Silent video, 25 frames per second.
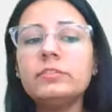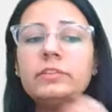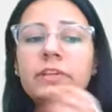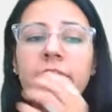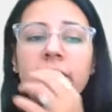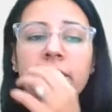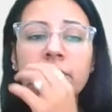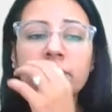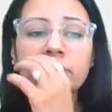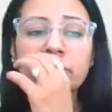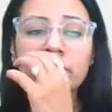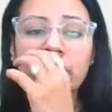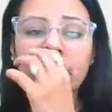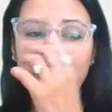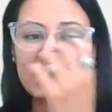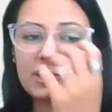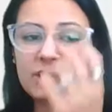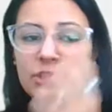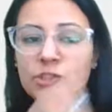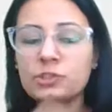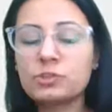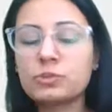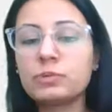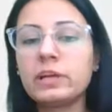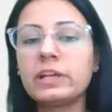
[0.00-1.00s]
We have the
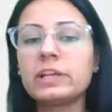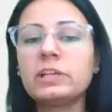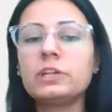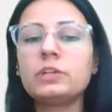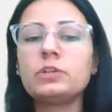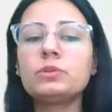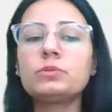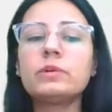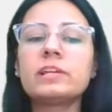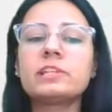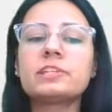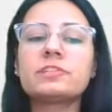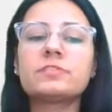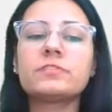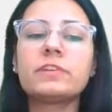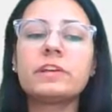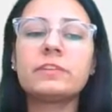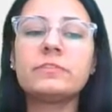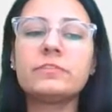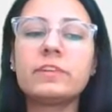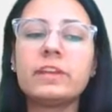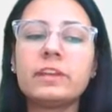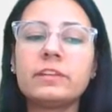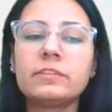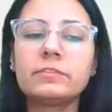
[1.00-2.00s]
H2N2,
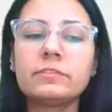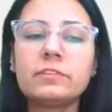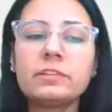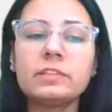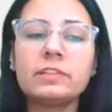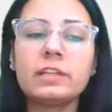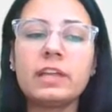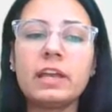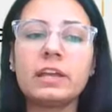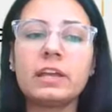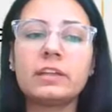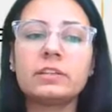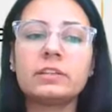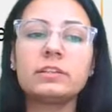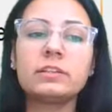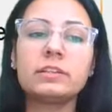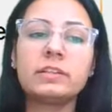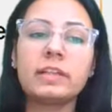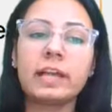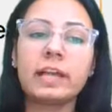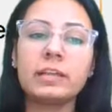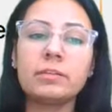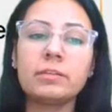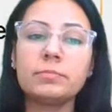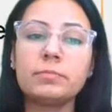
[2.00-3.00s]
H5N1, and the
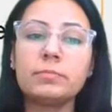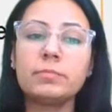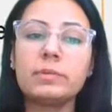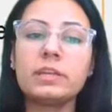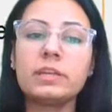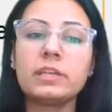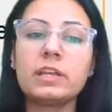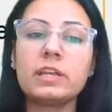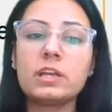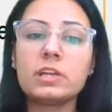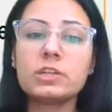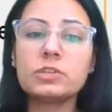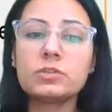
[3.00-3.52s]
type B.